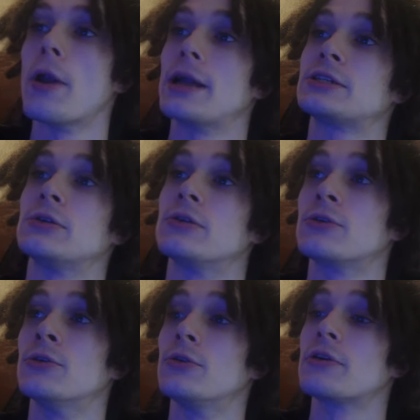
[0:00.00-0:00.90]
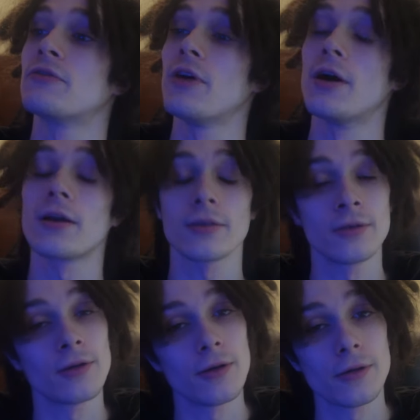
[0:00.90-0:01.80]
that should look cool as fuck.
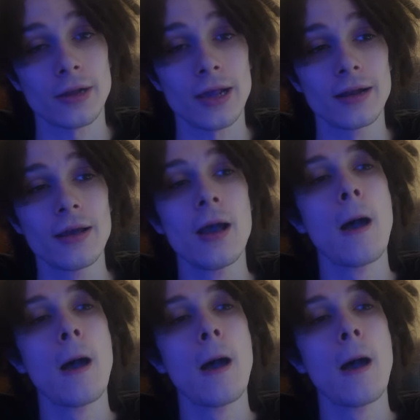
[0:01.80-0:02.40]
You know what I'm saying?